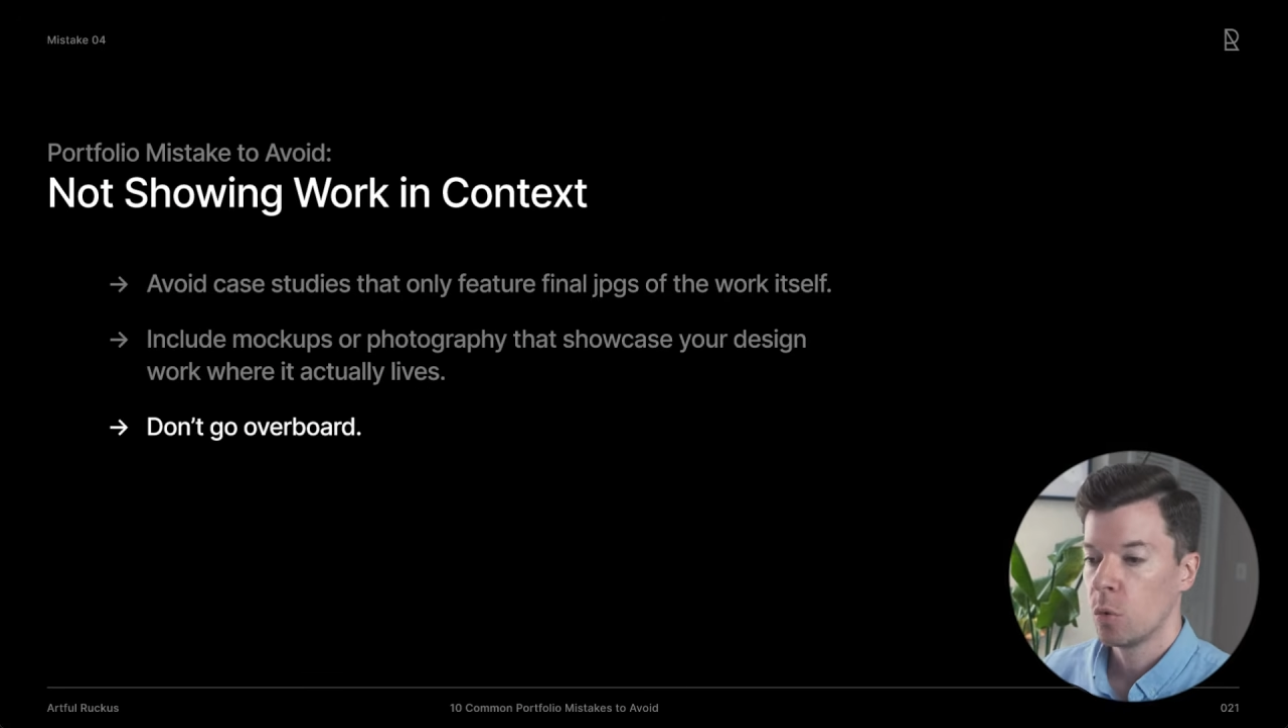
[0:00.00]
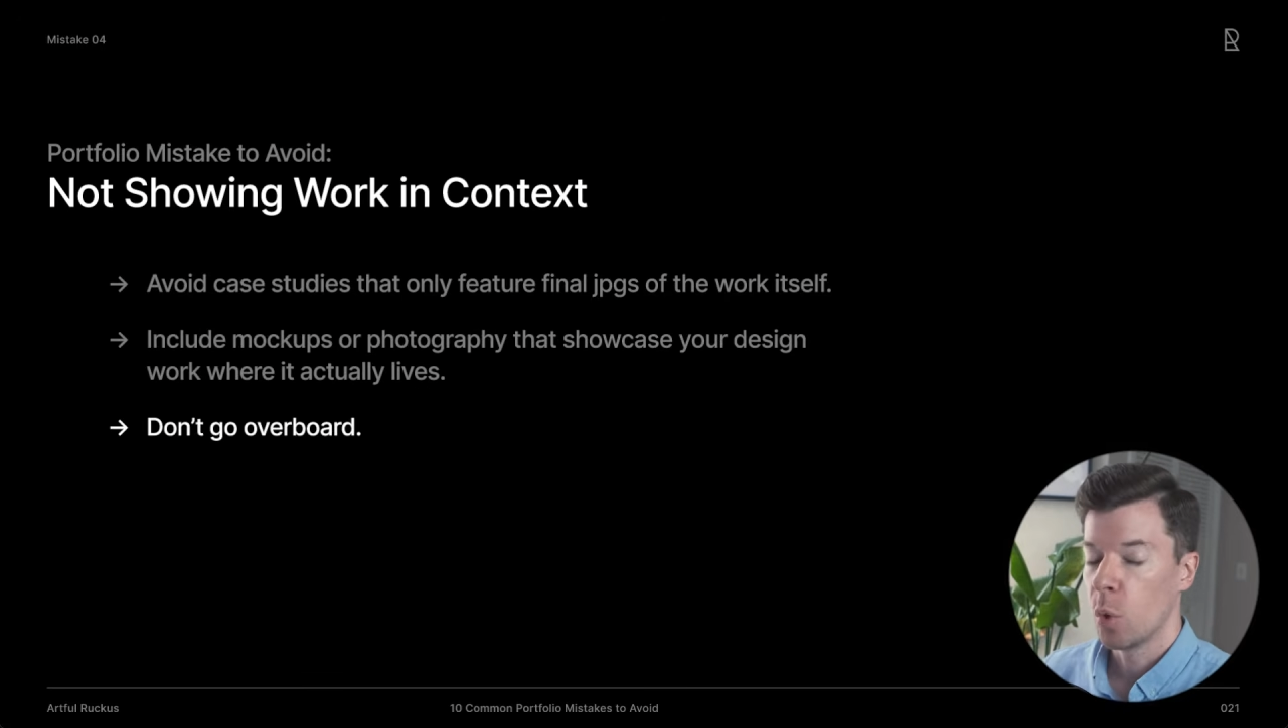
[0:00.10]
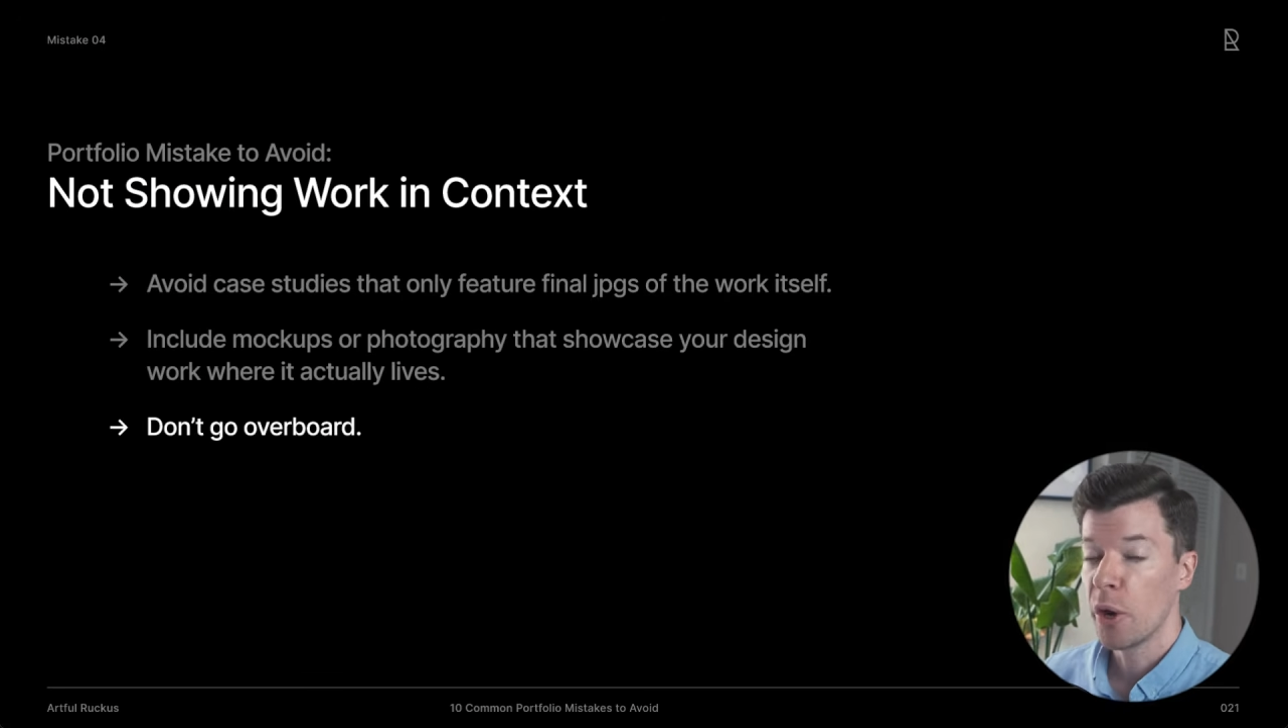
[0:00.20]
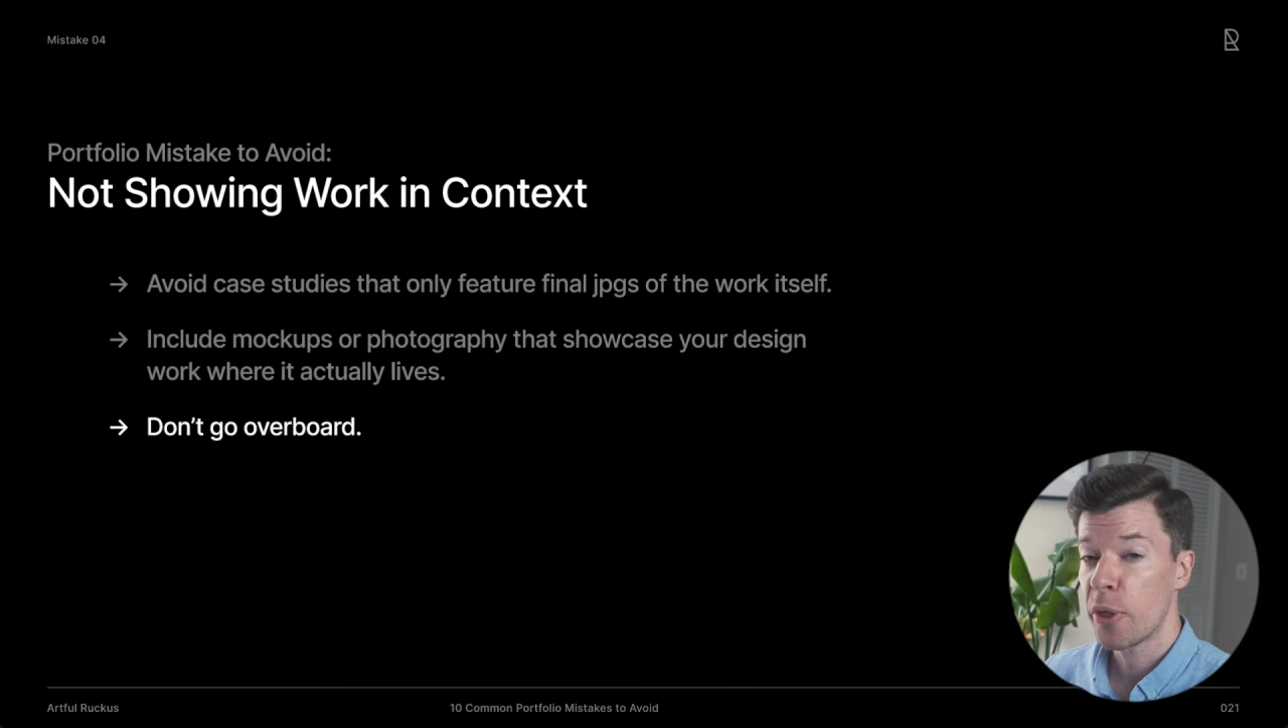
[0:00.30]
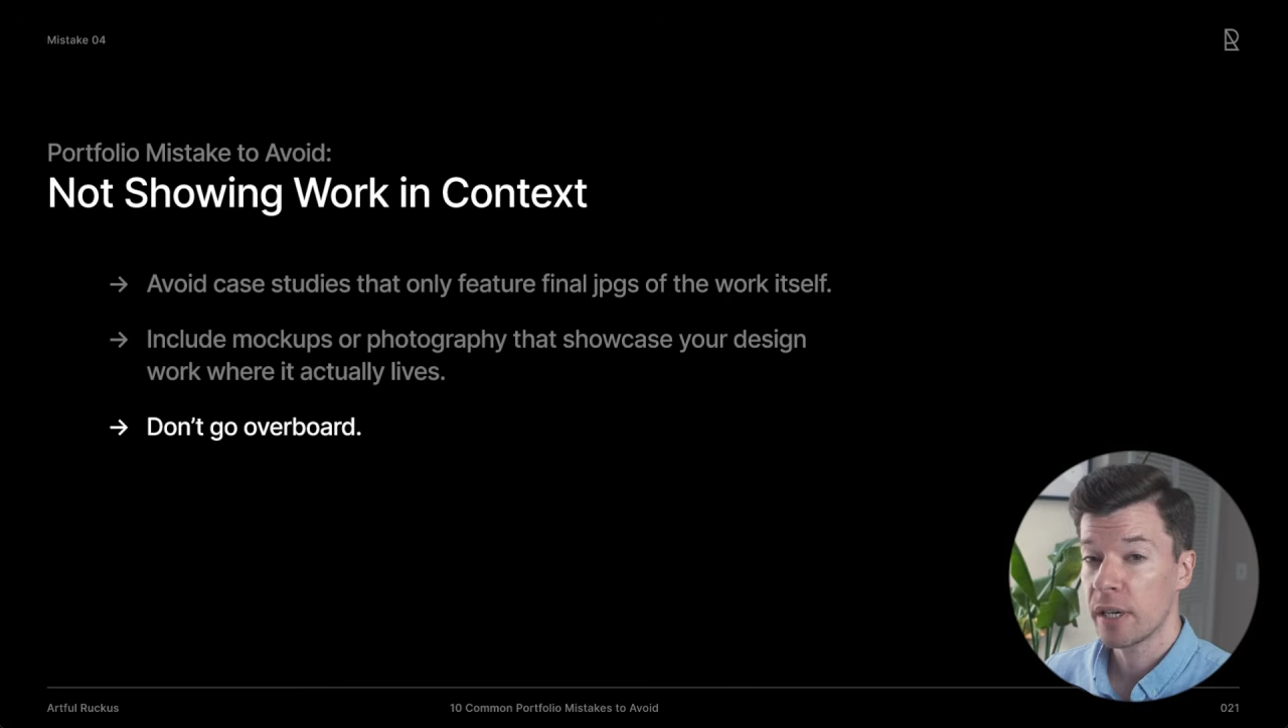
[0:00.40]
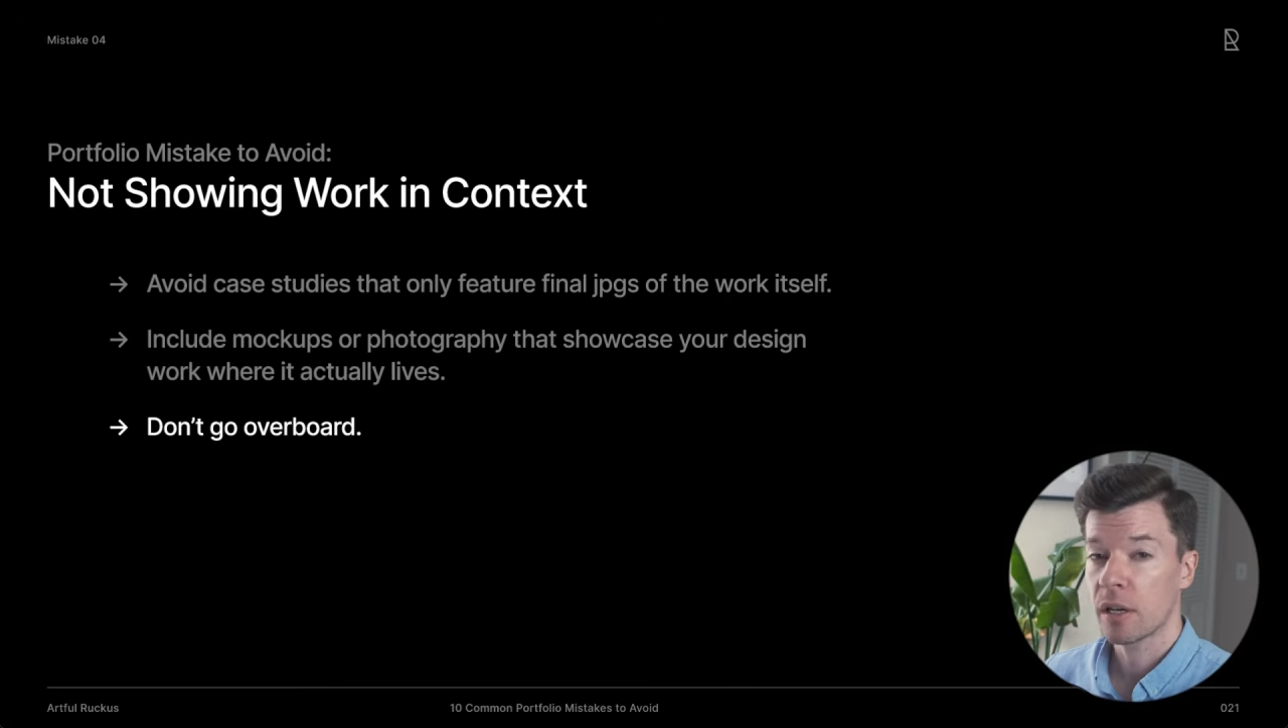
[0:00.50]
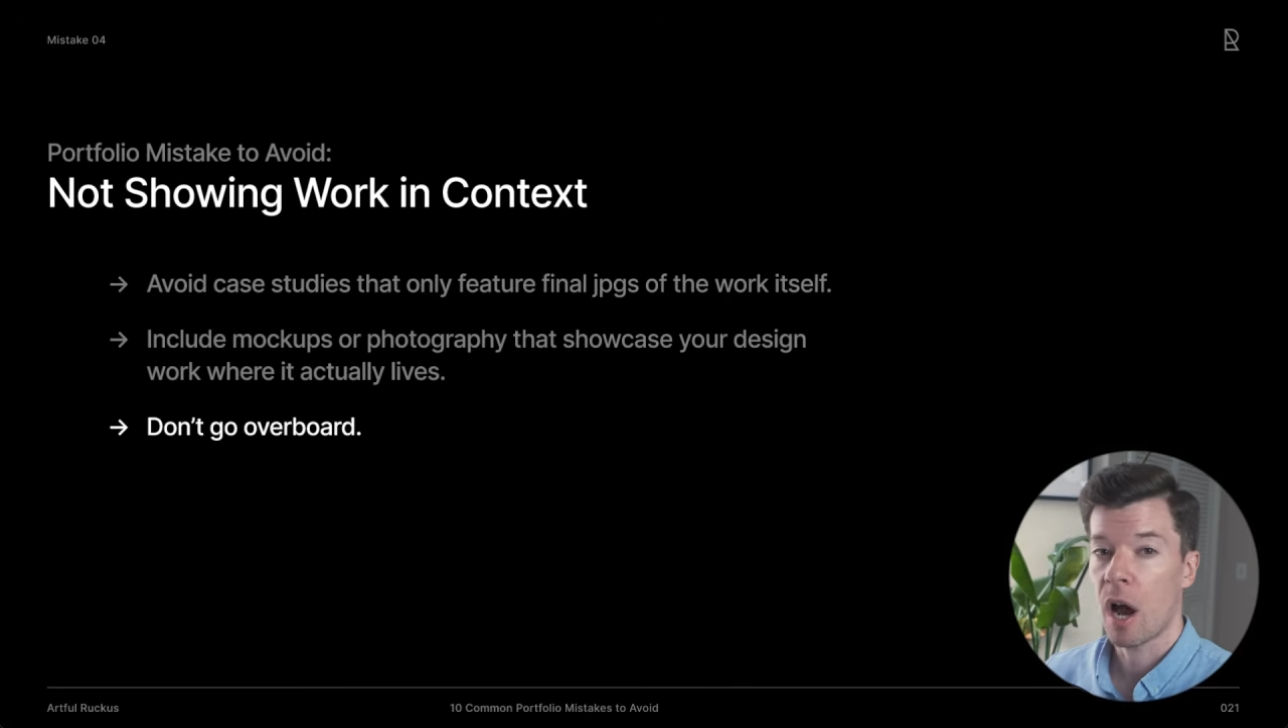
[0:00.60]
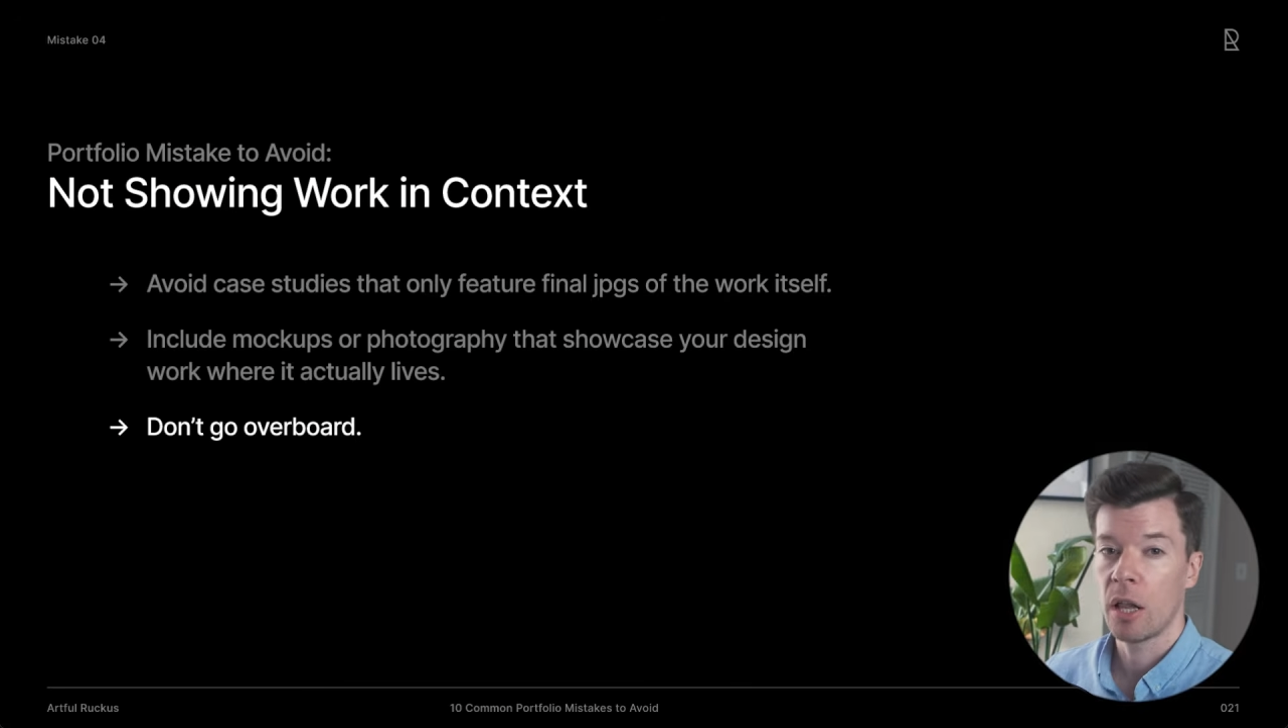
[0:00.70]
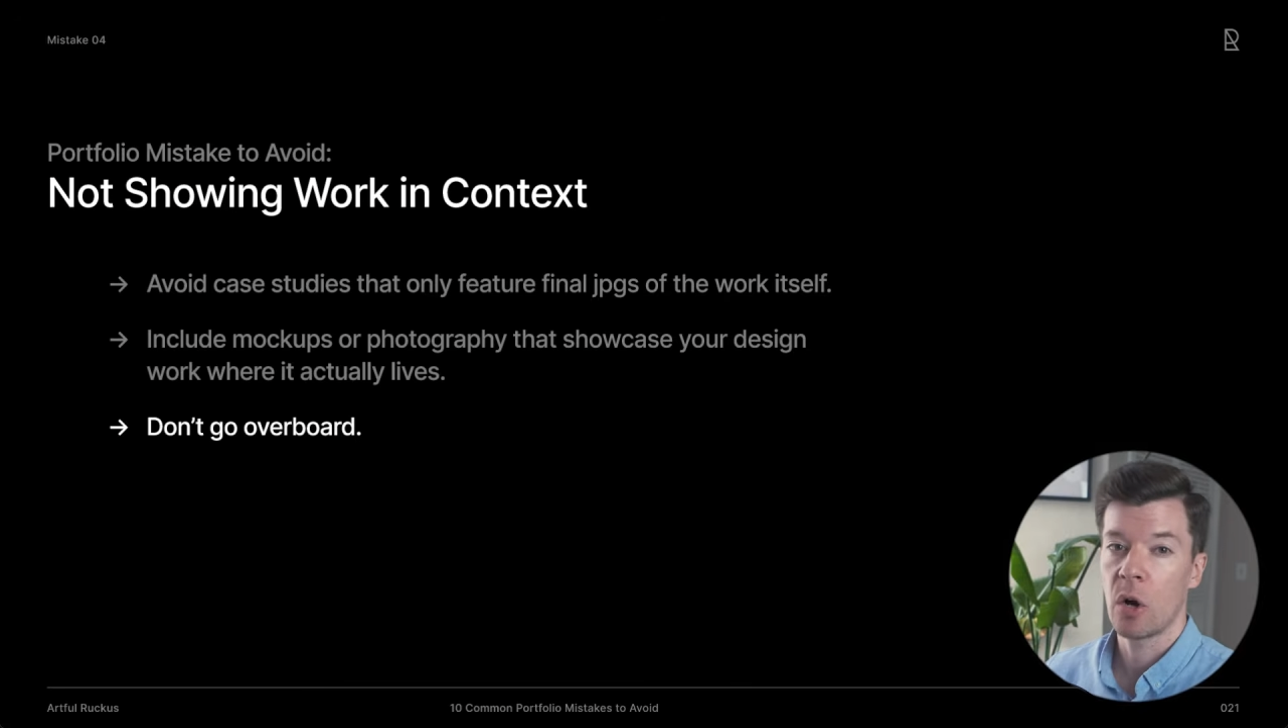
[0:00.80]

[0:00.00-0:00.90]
One thing to call